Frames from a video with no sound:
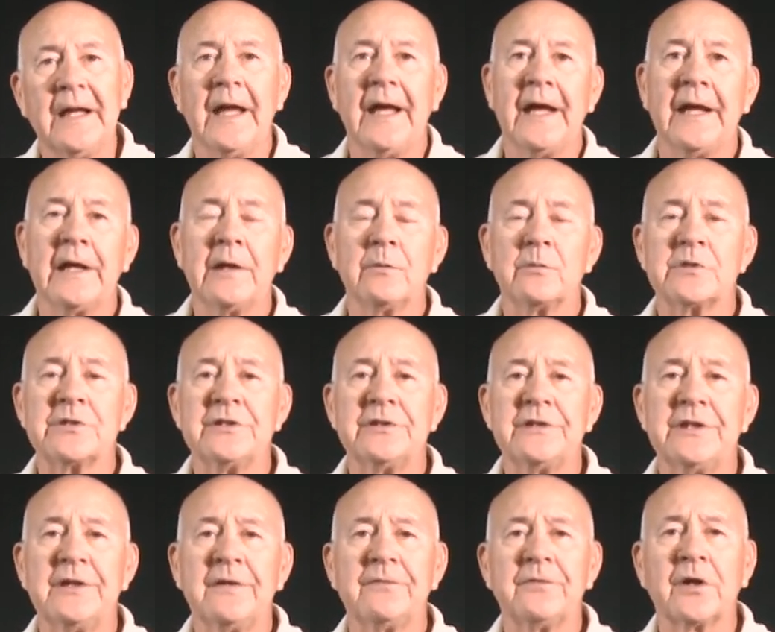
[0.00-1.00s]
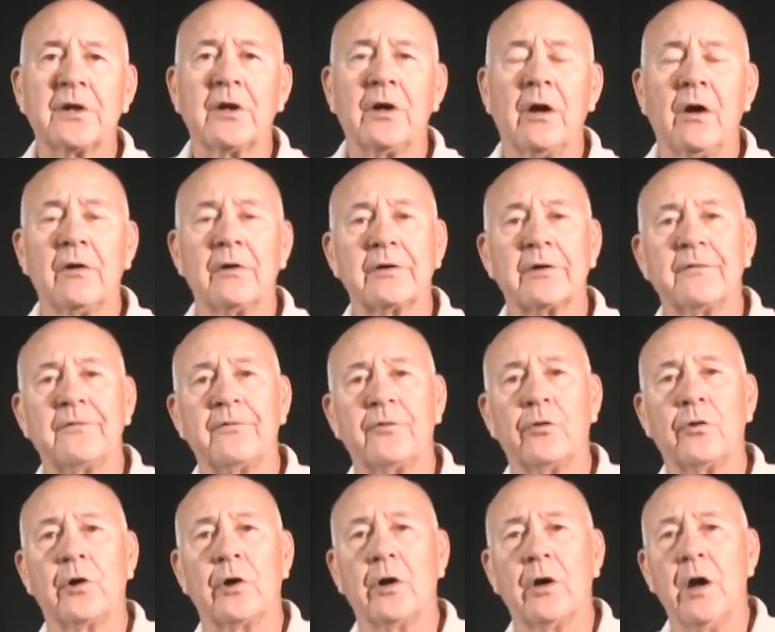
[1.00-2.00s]
And it was difficult
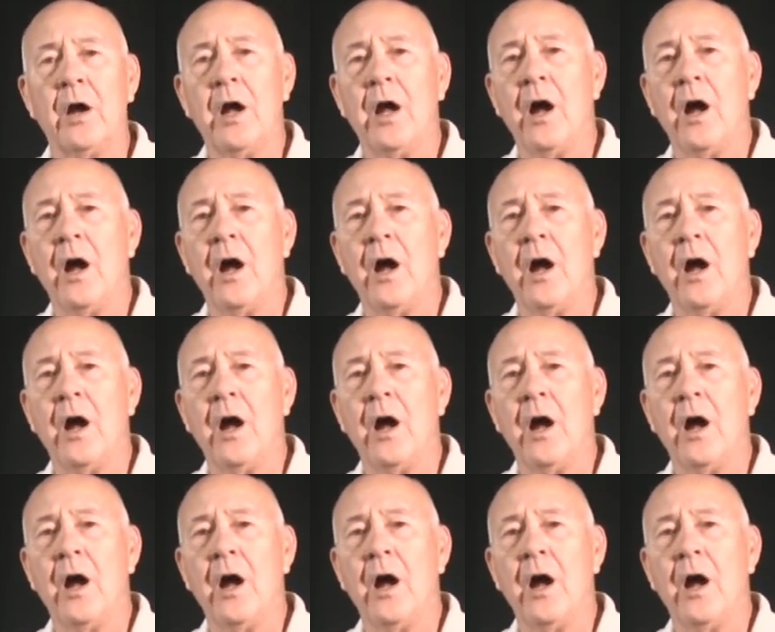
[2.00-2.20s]
for